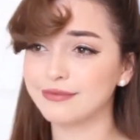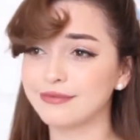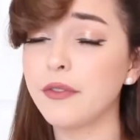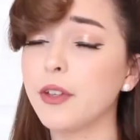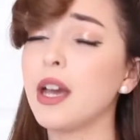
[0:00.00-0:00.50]

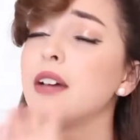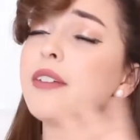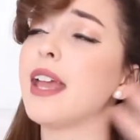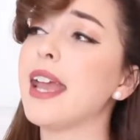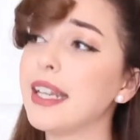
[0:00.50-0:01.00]
If you have
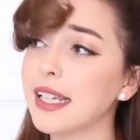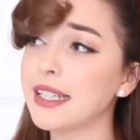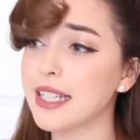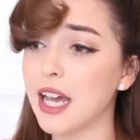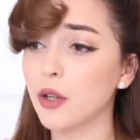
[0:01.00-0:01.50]

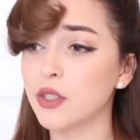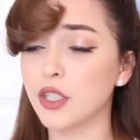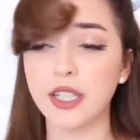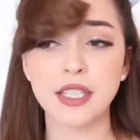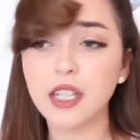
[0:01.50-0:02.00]
any doubts
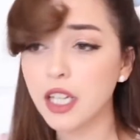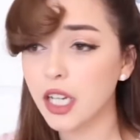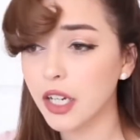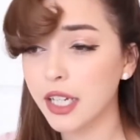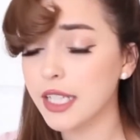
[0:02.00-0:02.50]
or
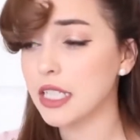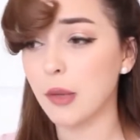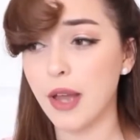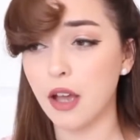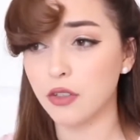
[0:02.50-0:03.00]
insecurities
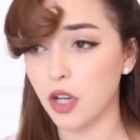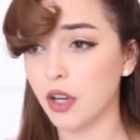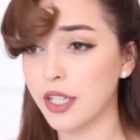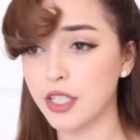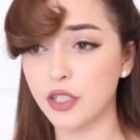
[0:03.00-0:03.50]
about
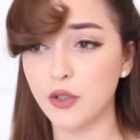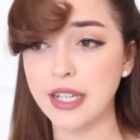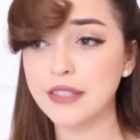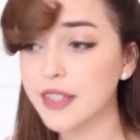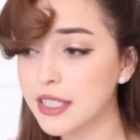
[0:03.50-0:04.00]
starting to
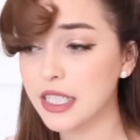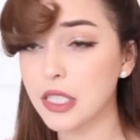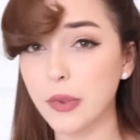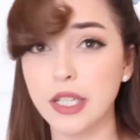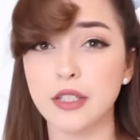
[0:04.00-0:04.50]
dress
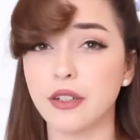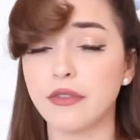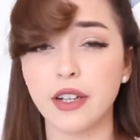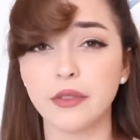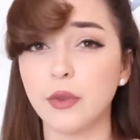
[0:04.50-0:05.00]
vintage because you're
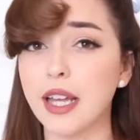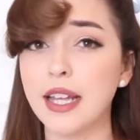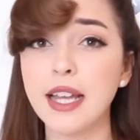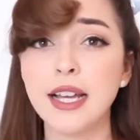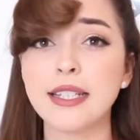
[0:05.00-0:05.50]
afraid of
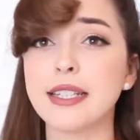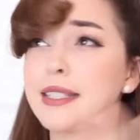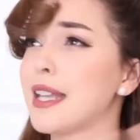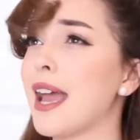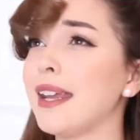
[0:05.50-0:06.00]
what
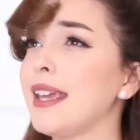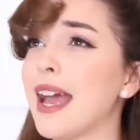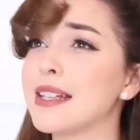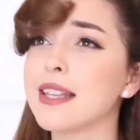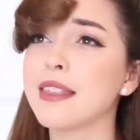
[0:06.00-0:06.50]
society
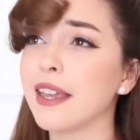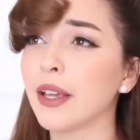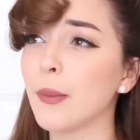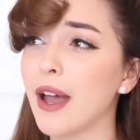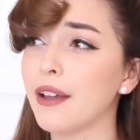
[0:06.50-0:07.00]
has to
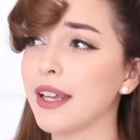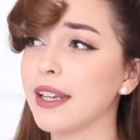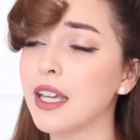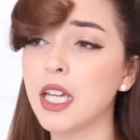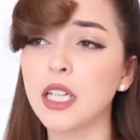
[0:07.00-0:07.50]
think about
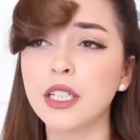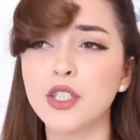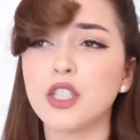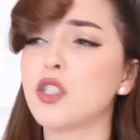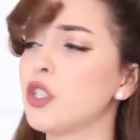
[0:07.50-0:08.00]
it,
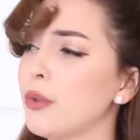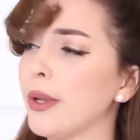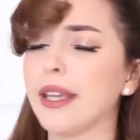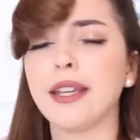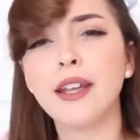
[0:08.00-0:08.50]
just do
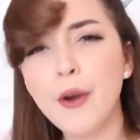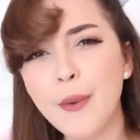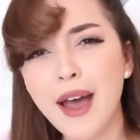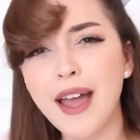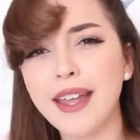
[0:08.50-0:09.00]
it. You know
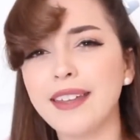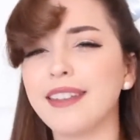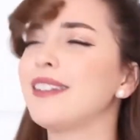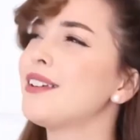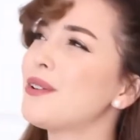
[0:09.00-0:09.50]
why?
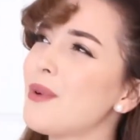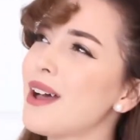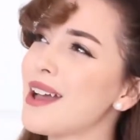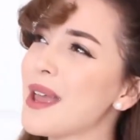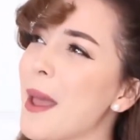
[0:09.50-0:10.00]
You know
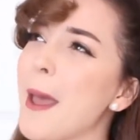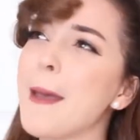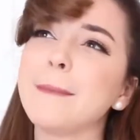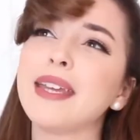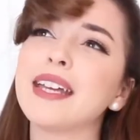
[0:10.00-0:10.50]
why?
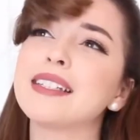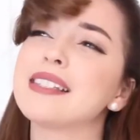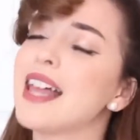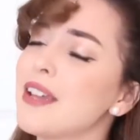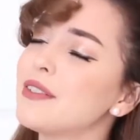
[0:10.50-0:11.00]
Because
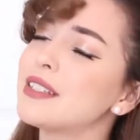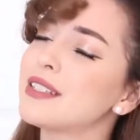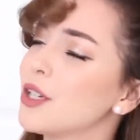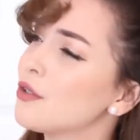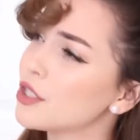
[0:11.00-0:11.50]
life is
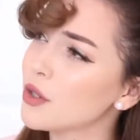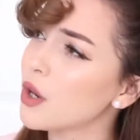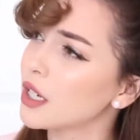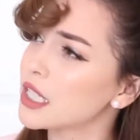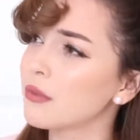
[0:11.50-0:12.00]
too
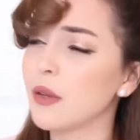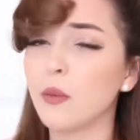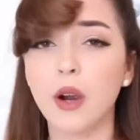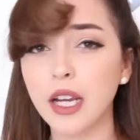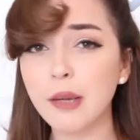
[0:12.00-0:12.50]
short to be
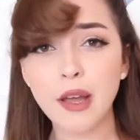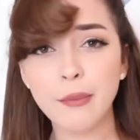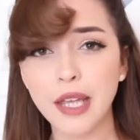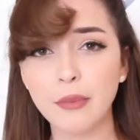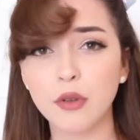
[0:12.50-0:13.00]
worrying
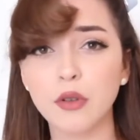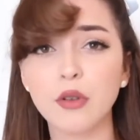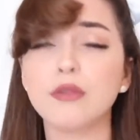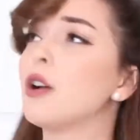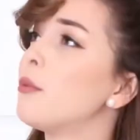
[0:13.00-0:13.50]
about people
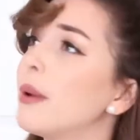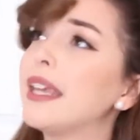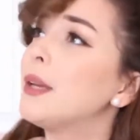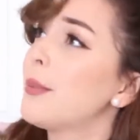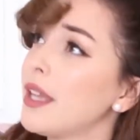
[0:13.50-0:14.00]
who don't pay
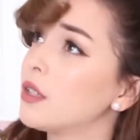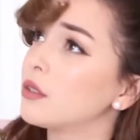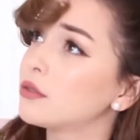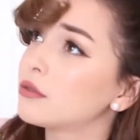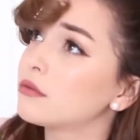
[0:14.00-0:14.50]
your
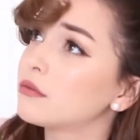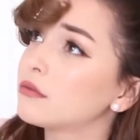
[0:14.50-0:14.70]
bills.